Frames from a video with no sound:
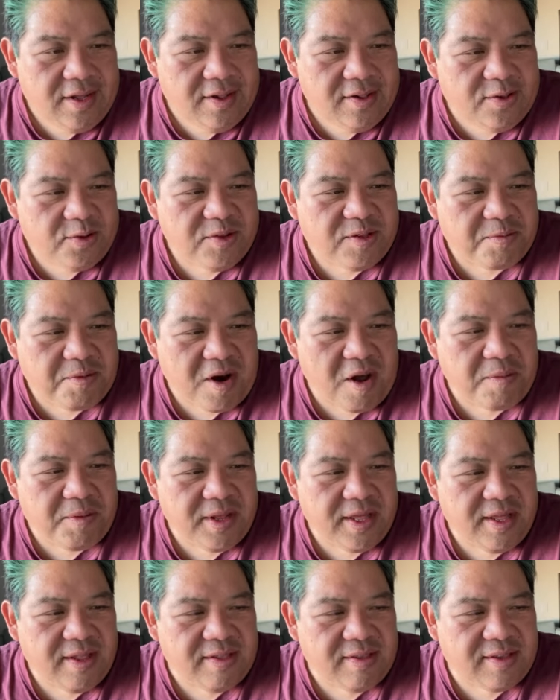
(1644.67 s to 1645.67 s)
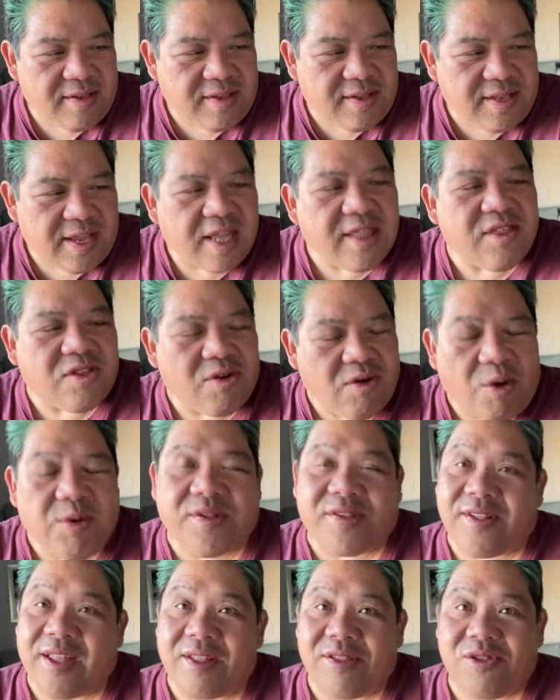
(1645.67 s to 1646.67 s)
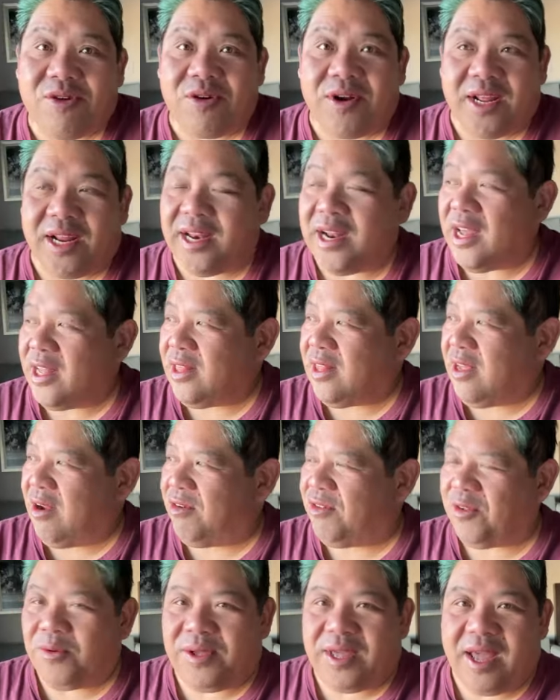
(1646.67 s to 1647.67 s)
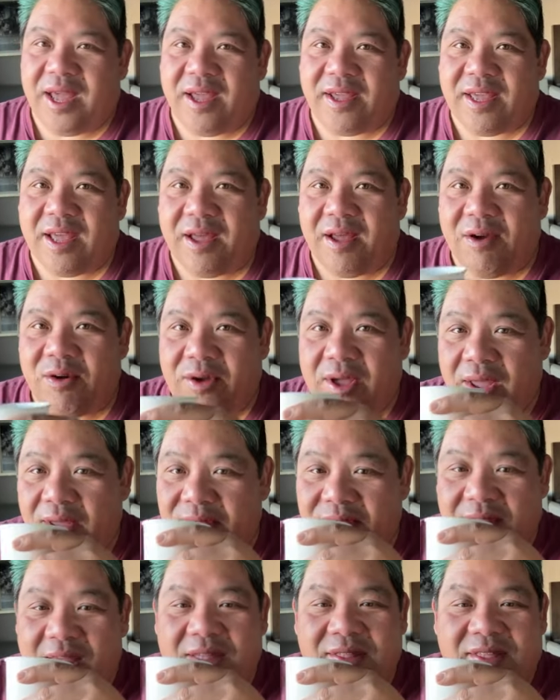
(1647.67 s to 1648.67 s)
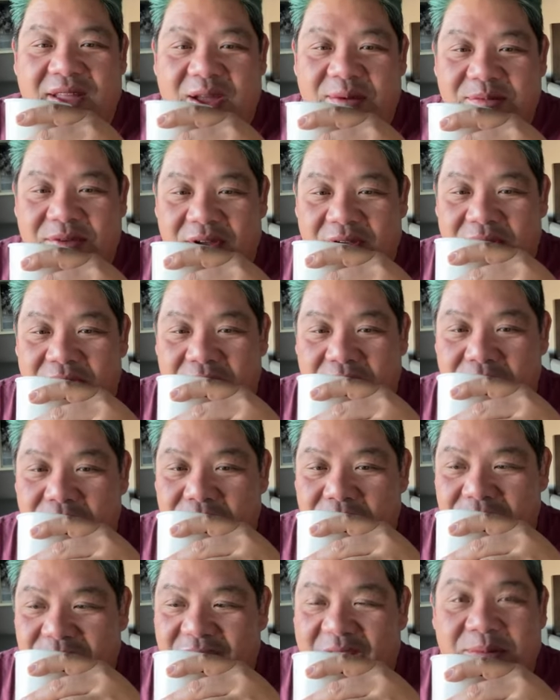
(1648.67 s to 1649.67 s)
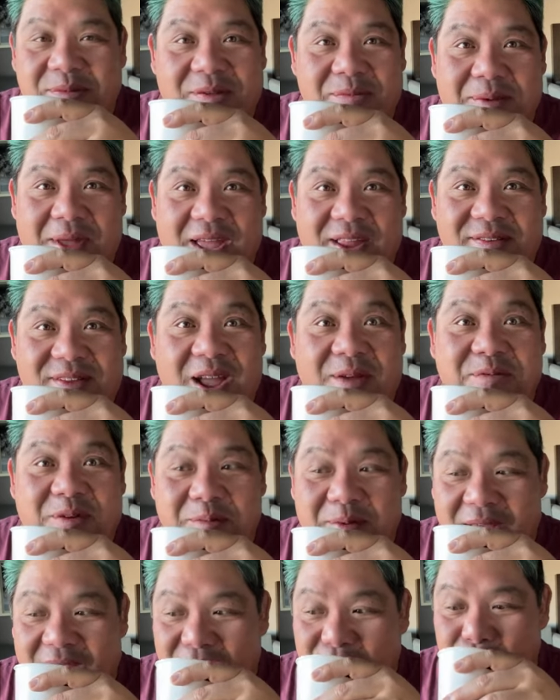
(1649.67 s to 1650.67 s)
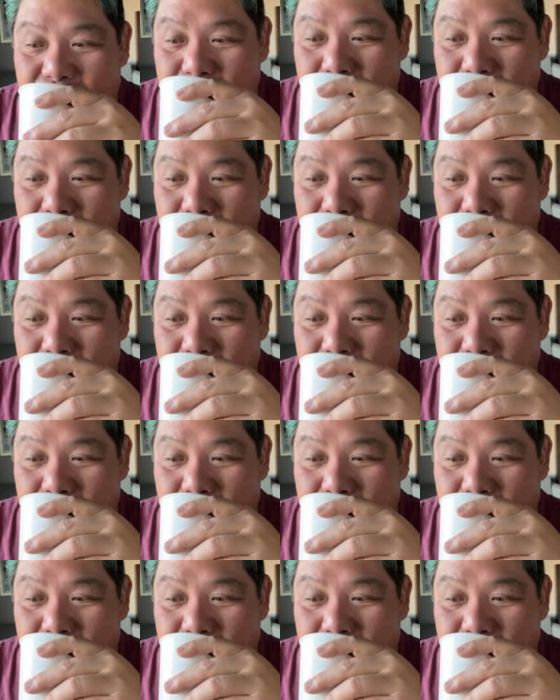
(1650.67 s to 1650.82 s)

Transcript: So it's probably 10:30. Oh, it's 10:30 at night there. So yeah, okay, yeah, time to bed, time for bed.